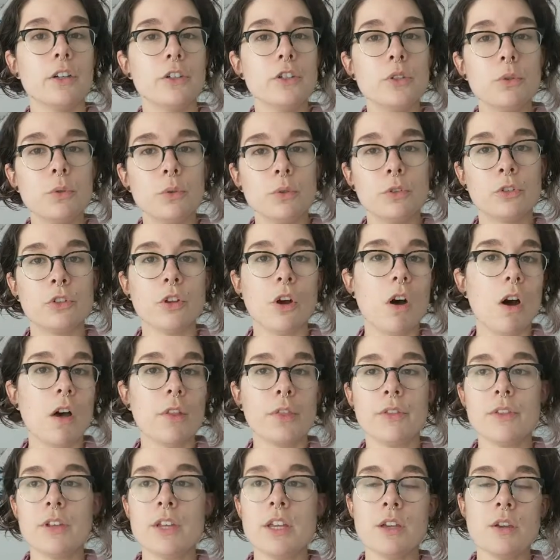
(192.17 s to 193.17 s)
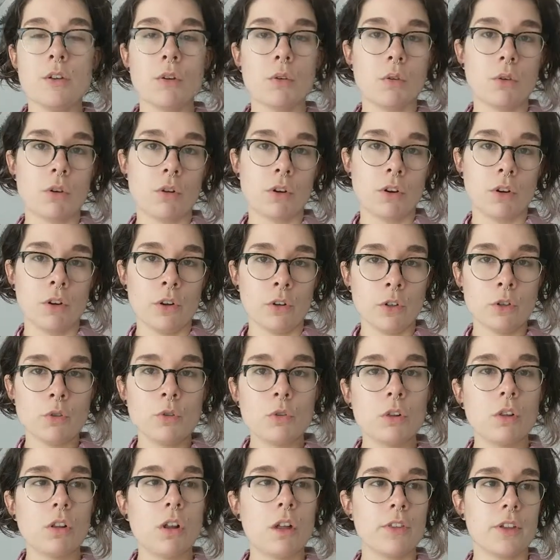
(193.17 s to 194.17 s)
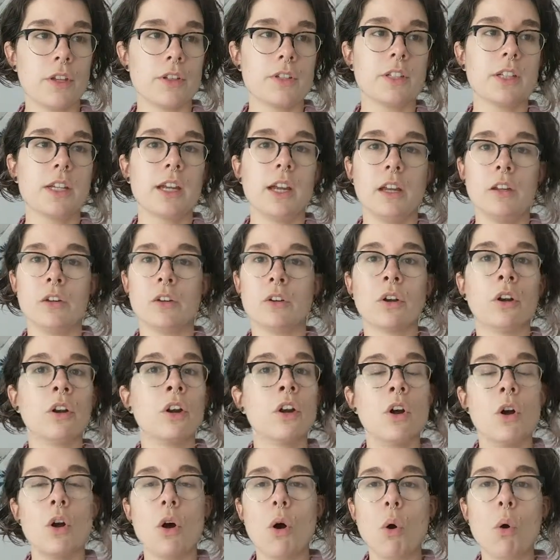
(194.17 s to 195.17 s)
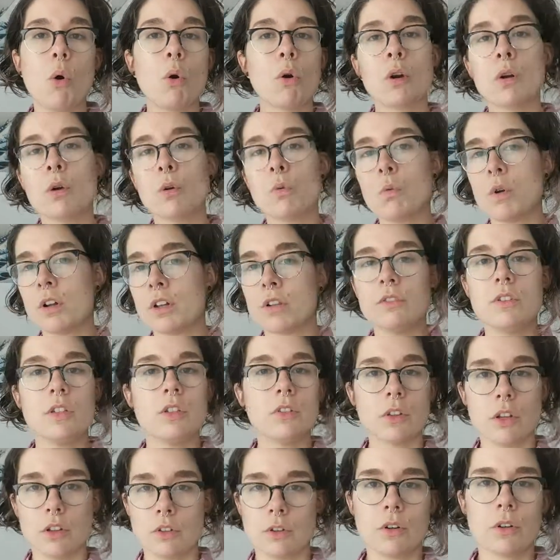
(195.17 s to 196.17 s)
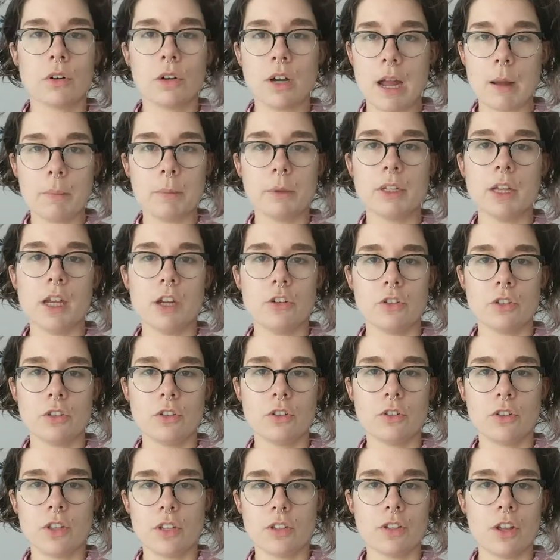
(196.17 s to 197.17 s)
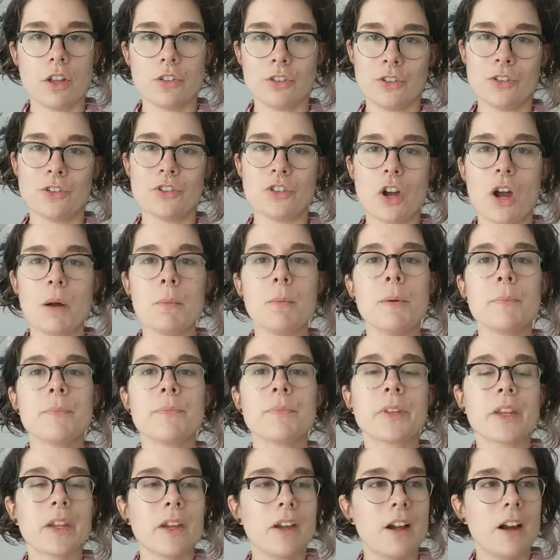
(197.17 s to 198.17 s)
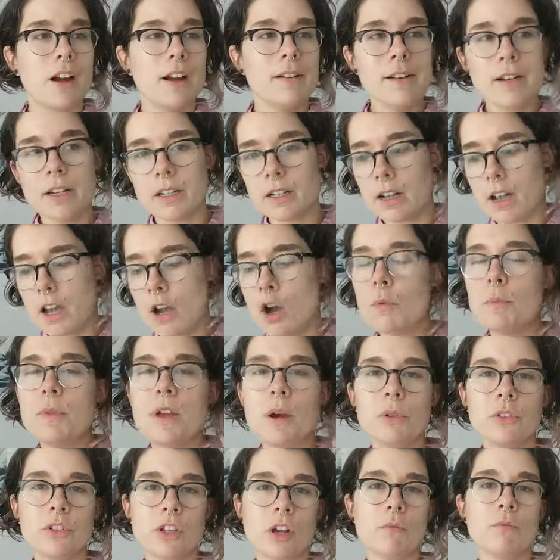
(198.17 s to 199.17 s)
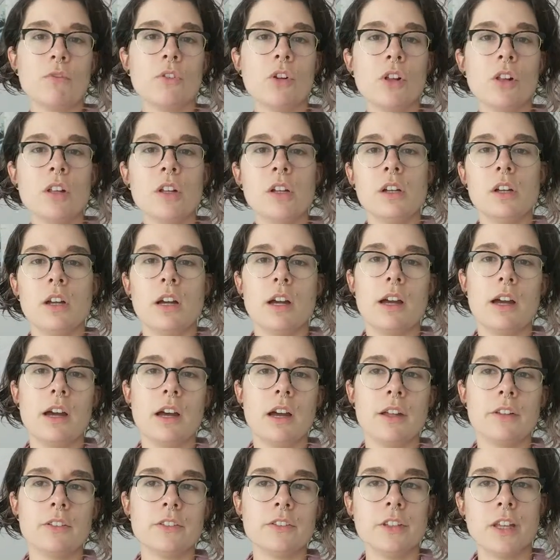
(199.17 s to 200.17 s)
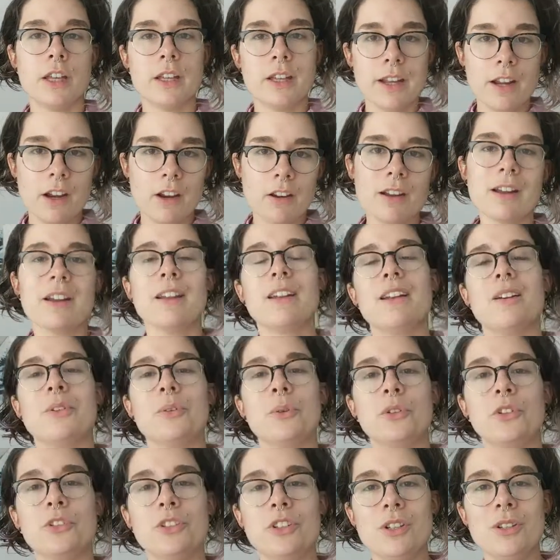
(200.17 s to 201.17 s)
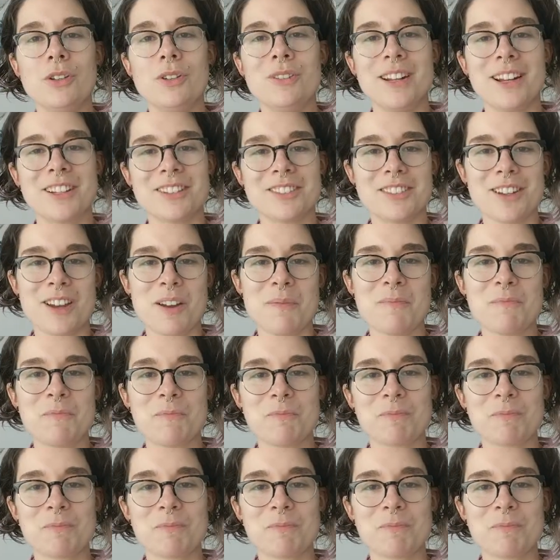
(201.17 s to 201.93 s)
use Authy or Google Authenticator, or one of these other applications that does the job. All right, I hope that was helpful. Take care, and I will see you next time.